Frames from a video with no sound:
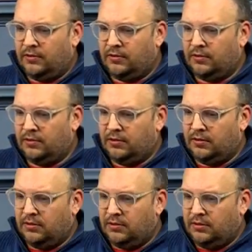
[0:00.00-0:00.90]

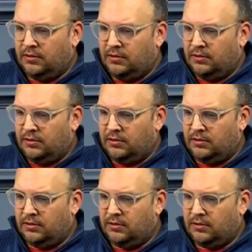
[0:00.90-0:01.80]

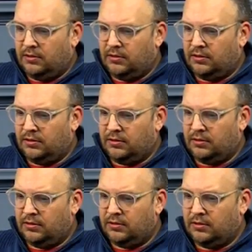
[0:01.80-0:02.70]

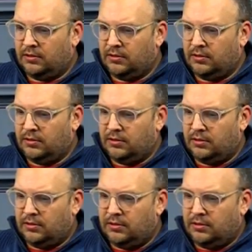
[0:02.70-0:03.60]

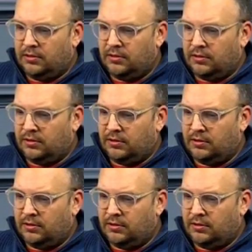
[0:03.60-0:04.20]
Nothing is said.